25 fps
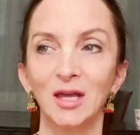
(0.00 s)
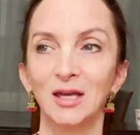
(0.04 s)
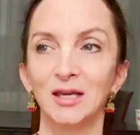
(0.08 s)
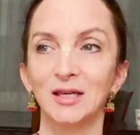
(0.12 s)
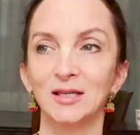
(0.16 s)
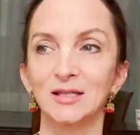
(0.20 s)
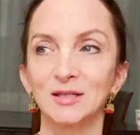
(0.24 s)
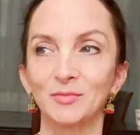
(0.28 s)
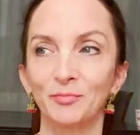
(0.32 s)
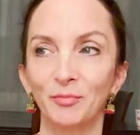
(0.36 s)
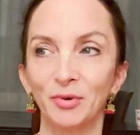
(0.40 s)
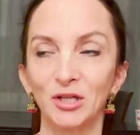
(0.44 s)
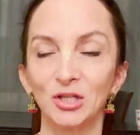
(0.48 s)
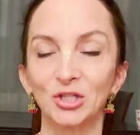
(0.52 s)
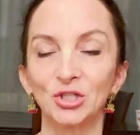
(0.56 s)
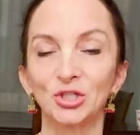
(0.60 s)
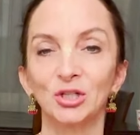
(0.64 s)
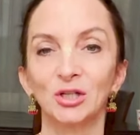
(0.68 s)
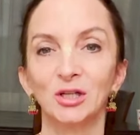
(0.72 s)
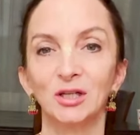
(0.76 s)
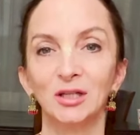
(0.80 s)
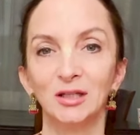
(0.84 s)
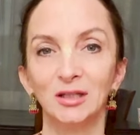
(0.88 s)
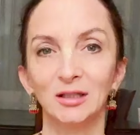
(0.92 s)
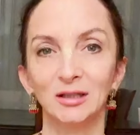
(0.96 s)

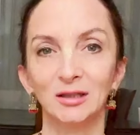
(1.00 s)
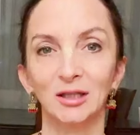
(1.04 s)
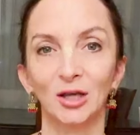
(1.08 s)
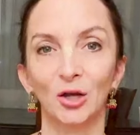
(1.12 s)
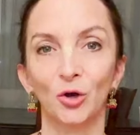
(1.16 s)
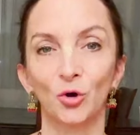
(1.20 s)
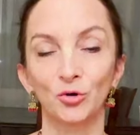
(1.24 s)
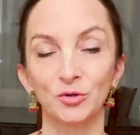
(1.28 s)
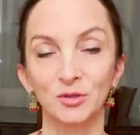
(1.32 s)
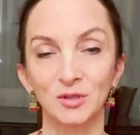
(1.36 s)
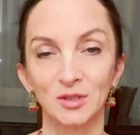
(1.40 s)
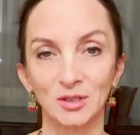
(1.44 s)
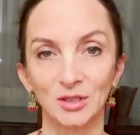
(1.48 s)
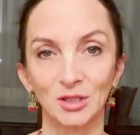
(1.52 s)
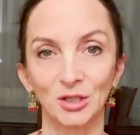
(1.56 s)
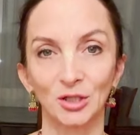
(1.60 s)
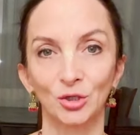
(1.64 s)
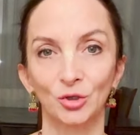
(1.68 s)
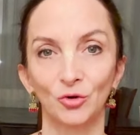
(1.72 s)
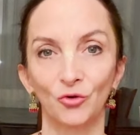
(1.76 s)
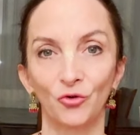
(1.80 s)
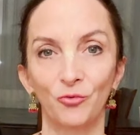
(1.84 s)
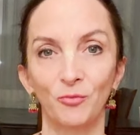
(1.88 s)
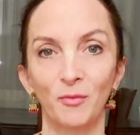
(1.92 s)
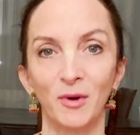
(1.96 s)
Especially the
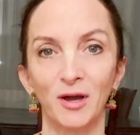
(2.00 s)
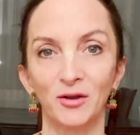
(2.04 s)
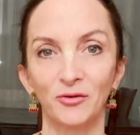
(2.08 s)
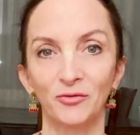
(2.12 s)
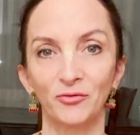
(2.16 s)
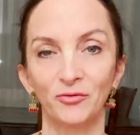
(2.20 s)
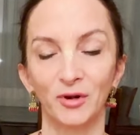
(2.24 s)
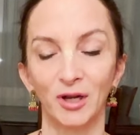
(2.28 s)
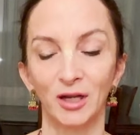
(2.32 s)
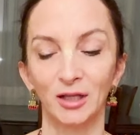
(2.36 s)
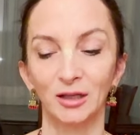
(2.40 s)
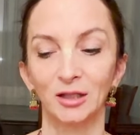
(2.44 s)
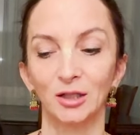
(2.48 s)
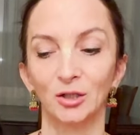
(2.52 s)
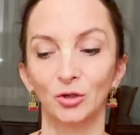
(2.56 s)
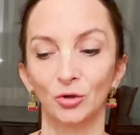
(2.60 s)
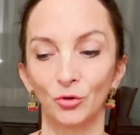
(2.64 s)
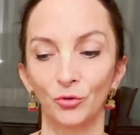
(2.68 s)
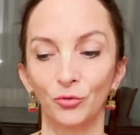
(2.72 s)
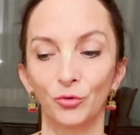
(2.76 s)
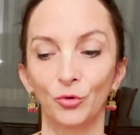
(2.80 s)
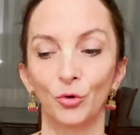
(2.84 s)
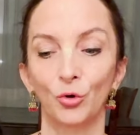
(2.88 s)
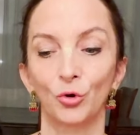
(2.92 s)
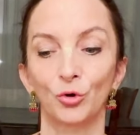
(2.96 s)
concern of my friend and
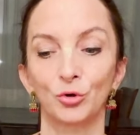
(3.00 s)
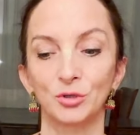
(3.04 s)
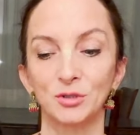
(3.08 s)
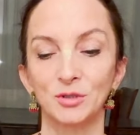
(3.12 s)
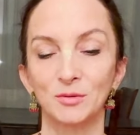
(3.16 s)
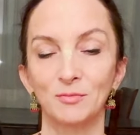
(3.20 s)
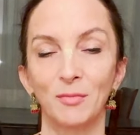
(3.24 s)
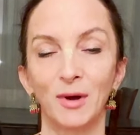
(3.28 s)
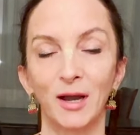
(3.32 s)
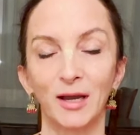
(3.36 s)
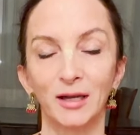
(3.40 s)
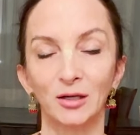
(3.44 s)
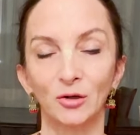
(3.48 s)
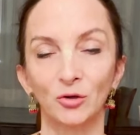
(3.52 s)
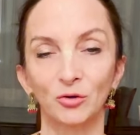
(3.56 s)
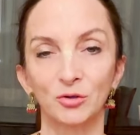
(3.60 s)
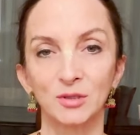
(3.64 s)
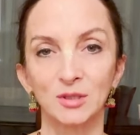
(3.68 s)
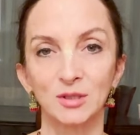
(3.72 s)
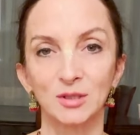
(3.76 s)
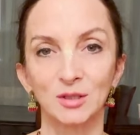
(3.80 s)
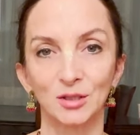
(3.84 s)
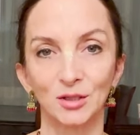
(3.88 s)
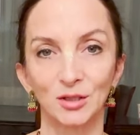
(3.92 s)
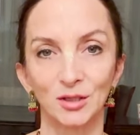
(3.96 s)
of course my
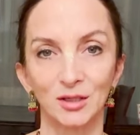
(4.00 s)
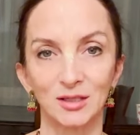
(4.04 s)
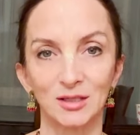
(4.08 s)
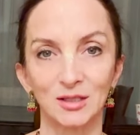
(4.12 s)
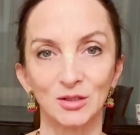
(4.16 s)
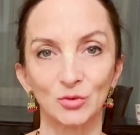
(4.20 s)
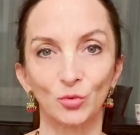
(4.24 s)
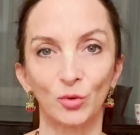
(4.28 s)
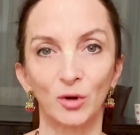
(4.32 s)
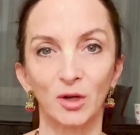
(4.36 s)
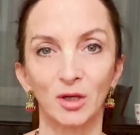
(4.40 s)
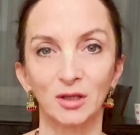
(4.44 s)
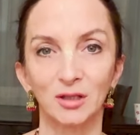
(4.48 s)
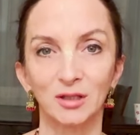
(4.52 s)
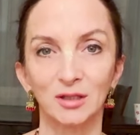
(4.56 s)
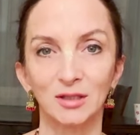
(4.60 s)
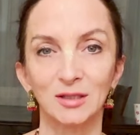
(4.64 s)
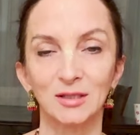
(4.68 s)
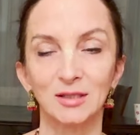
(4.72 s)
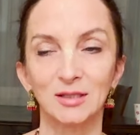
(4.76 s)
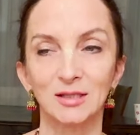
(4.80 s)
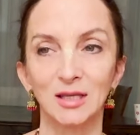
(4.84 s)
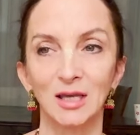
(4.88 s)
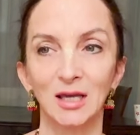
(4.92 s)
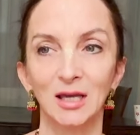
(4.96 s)
concern as well
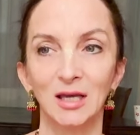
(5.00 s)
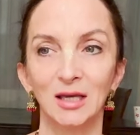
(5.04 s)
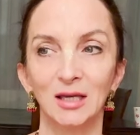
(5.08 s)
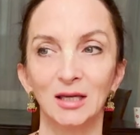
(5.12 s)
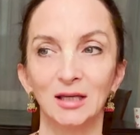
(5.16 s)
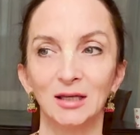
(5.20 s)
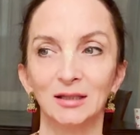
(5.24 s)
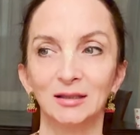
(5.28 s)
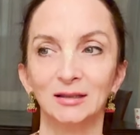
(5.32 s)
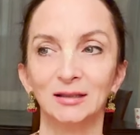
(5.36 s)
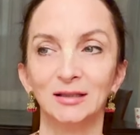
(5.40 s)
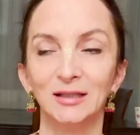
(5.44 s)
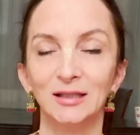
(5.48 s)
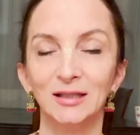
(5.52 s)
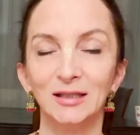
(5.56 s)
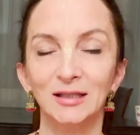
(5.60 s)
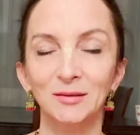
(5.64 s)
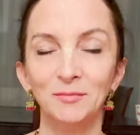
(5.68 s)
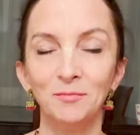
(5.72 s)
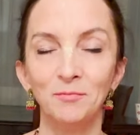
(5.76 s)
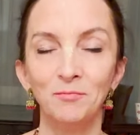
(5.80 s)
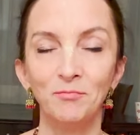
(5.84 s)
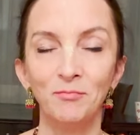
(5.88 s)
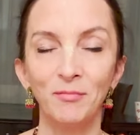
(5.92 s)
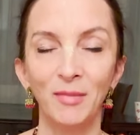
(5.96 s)
is the
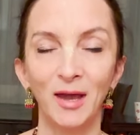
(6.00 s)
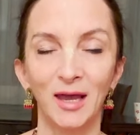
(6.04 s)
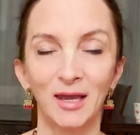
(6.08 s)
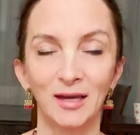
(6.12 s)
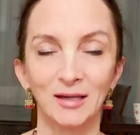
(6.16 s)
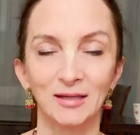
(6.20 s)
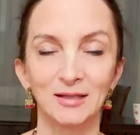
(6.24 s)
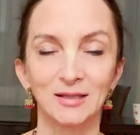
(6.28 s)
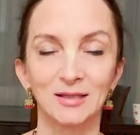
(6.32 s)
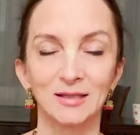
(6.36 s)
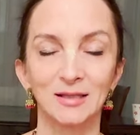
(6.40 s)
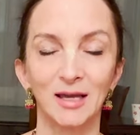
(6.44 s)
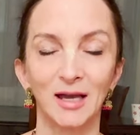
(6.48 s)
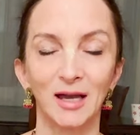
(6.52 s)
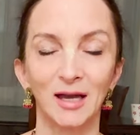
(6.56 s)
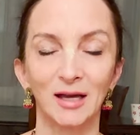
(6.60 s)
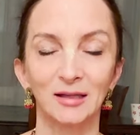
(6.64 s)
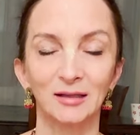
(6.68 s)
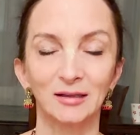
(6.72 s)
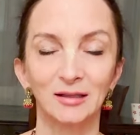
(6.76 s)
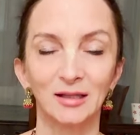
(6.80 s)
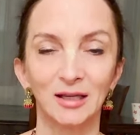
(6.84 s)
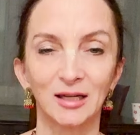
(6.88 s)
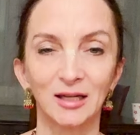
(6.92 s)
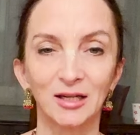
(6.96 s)
immense
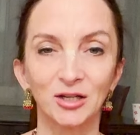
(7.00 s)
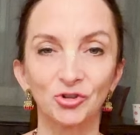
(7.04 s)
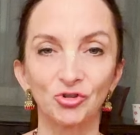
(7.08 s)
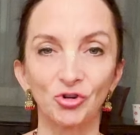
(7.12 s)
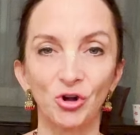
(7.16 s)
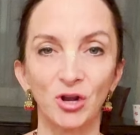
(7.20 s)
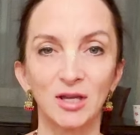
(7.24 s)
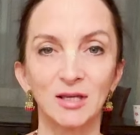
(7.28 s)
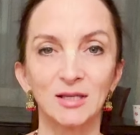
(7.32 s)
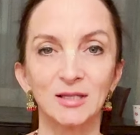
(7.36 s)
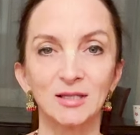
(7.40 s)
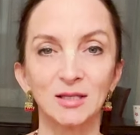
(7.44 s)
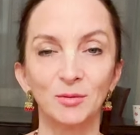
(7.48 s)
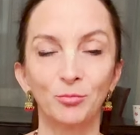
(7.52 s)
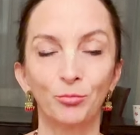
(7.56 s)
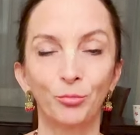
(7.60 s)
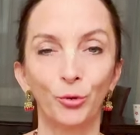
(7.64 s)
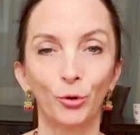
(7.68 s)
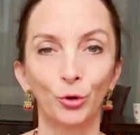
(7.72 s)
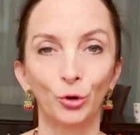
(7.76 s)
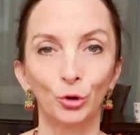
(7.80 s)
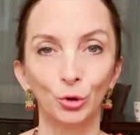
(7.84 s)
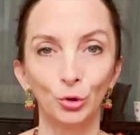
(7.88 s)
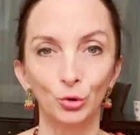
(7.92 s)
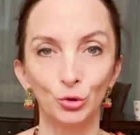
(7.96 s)
the crazy
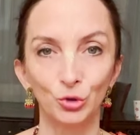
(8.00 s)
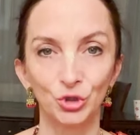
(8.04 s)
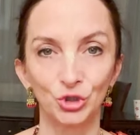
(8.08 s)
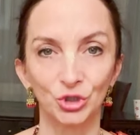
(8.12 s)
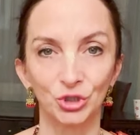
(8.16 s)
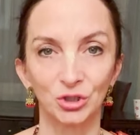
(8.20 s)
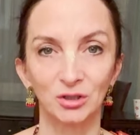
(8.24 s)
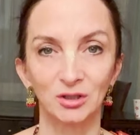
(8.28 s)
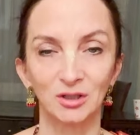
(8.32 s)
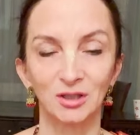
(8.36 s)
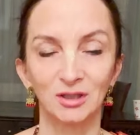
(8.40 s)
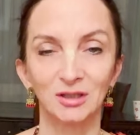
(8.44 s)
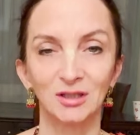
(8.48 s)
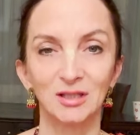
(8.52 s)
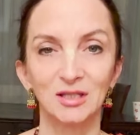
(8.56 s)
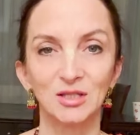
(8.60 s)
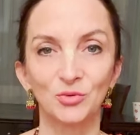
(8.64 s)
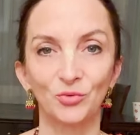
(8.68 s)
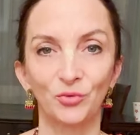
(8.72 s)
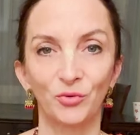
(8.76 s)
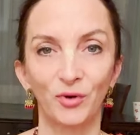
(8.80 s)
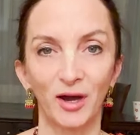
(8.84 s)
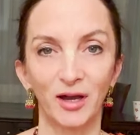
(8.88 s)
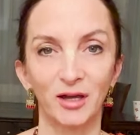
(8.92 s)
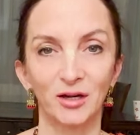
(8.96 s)
pollution that
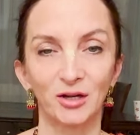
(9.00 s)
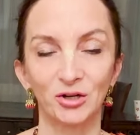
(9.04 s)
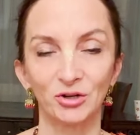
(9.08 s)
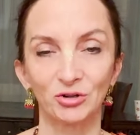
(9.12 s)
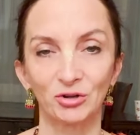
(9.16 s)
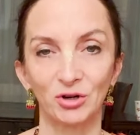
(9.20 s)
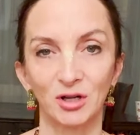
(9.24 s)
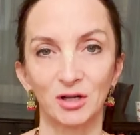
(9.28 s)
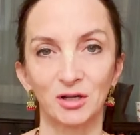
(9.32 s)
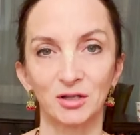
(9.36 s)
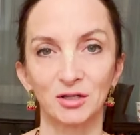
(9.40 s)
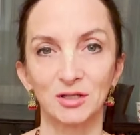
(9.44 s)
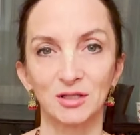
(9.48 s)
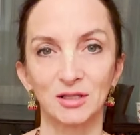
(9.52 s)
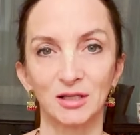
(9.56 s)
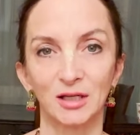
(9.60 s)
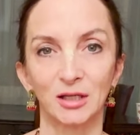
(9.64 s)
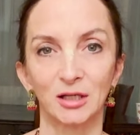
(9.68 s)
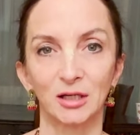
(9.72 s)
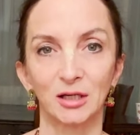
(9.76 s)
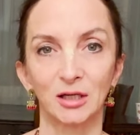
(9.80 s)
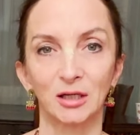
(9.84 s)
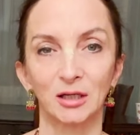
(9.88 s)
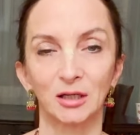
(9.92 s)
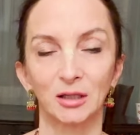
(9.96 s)
these firecrackers
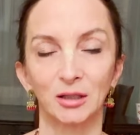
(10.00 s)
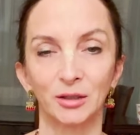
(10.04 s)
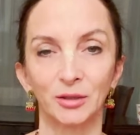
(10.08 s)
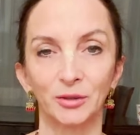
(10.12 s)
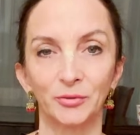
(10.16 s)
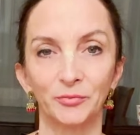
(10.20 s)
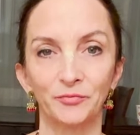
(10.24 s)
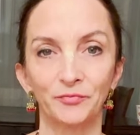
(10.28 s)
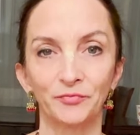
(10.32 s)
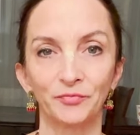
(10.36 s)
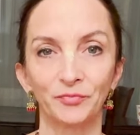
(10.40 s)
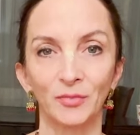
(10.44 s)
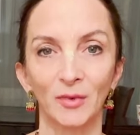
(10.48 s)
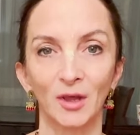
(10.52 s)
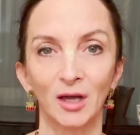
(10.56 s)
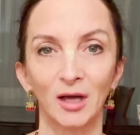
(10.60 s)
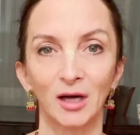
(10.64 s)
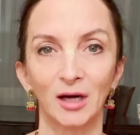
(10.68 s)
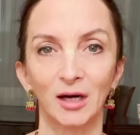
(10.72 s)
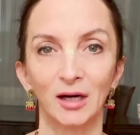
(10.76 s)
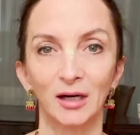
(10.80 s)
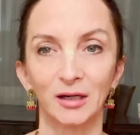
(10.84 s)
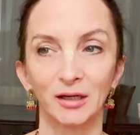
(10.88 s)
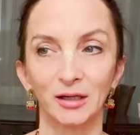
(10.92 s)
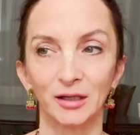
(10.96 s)
are um,
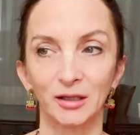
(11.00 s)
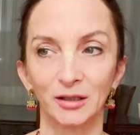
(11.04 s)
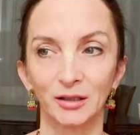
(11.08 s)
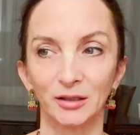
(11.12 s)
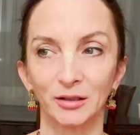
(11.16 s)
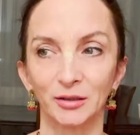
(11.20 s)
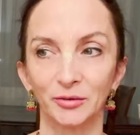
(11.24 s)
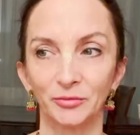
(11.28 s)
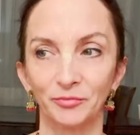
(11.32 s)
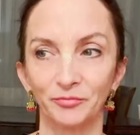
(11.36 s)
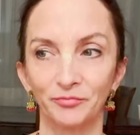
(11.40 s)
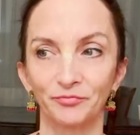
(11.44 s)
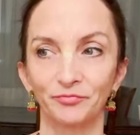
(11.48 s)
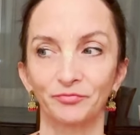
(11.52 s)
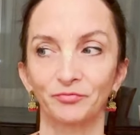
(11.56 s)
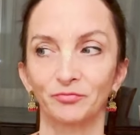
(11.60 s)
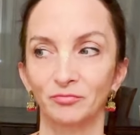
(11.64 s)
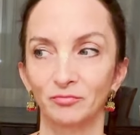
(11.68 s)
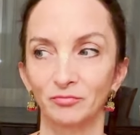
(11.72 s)
are um,